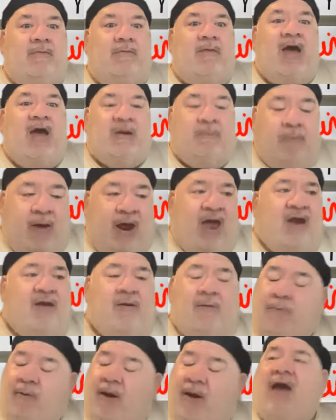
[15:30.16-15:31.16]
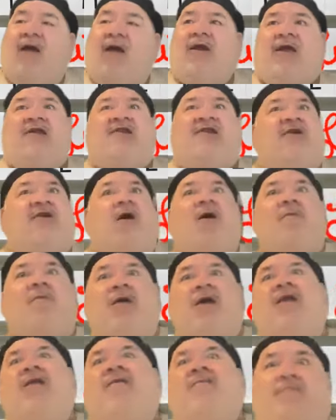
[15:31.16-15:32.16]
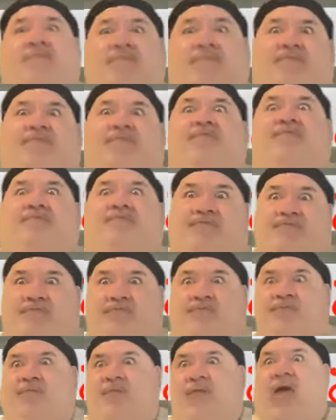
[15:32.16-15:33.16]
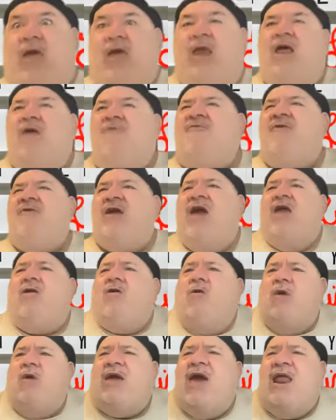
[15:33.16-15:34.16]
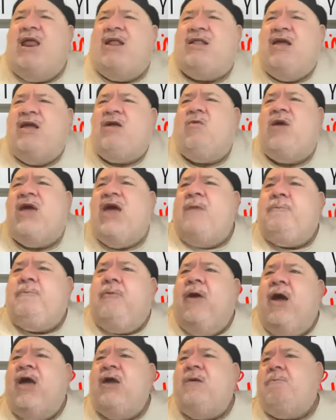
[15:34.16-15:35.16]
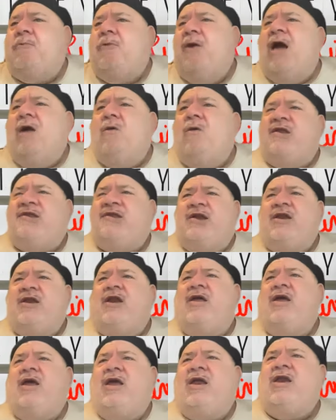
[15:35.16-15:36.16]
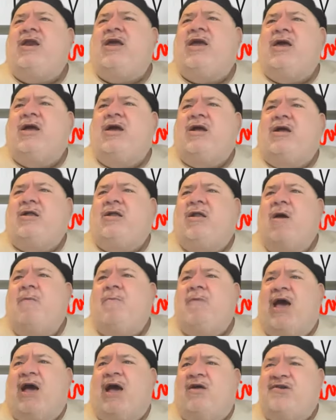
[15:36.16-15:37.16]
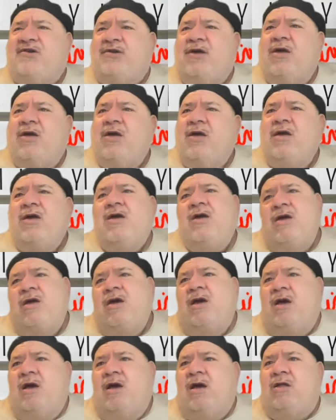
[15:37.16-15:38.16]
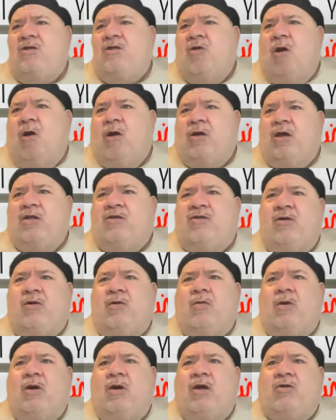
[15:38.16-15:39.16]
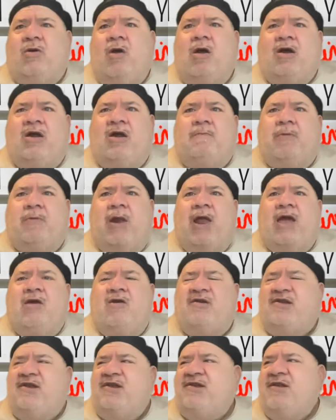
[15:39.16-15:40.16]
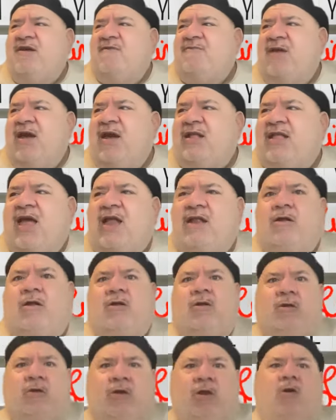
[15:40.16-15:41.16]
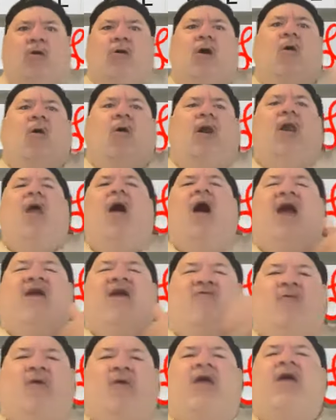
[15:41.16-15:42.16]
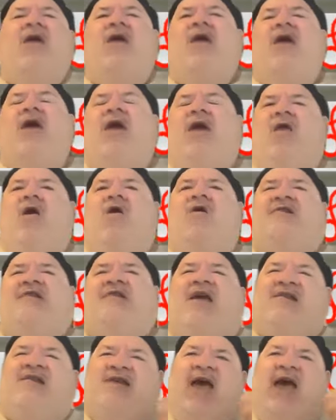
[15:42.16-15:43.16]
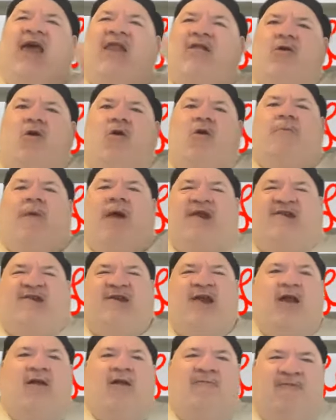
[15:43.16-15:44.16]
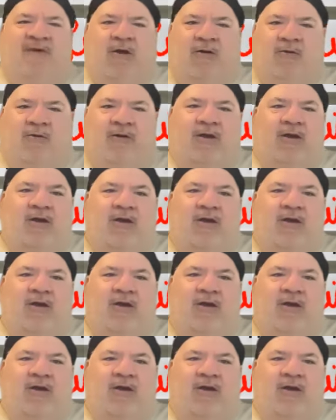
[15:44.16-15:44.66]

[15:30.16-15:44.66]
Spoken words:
Mike Brown and Brownie. So I mean, and I forget who we had. I think we had Brian Prowitz in the clubhouse, talking to players and stuff like that. Going live with. In those days, you had to do it by cell phone.